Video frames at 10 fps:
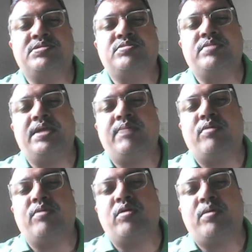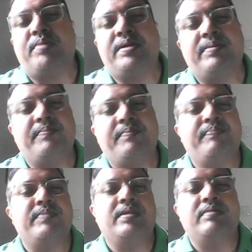to the hemoglobin.
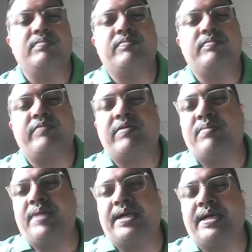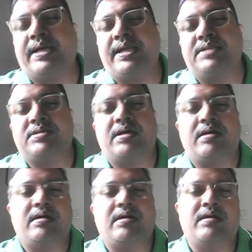Our blood contains
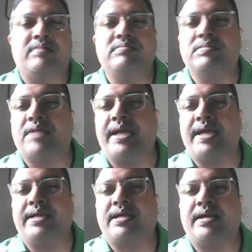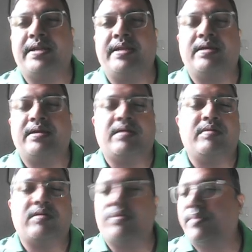iron containing
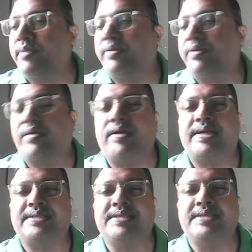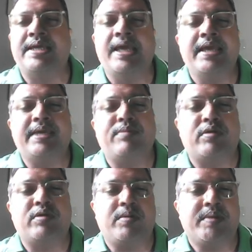compound, we call it as the
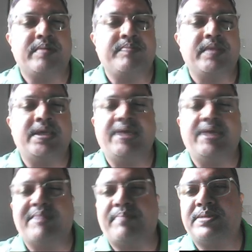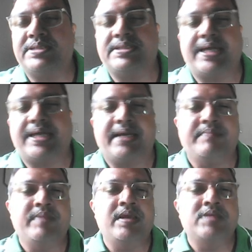hemoglobin. Heme represents
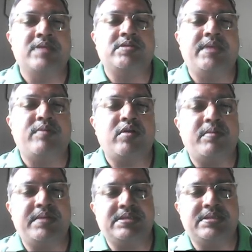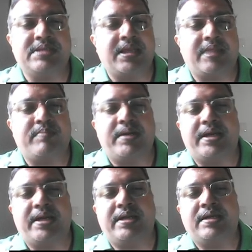iron. So hemoglobin is there in the
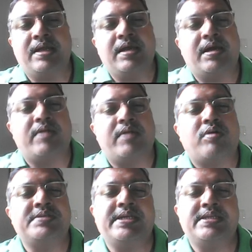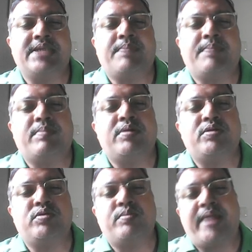blood, and oxygen is
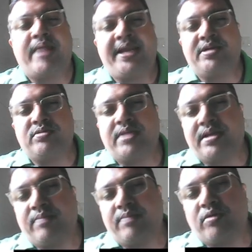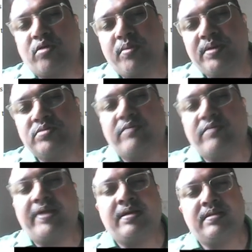capable to bind to that hemoglobin. So
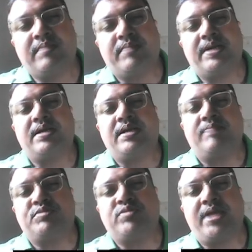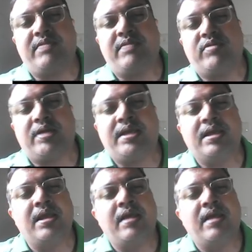when the blood comes to the alveoli,
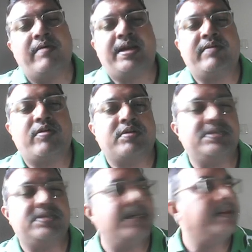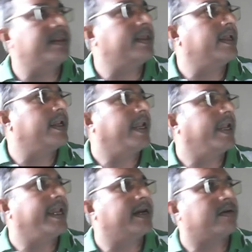whatever oxygen in
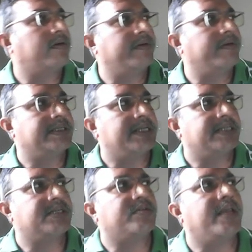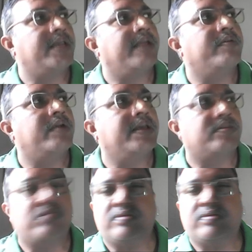the air which reaches to the
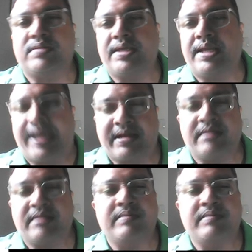alveoli through the lung,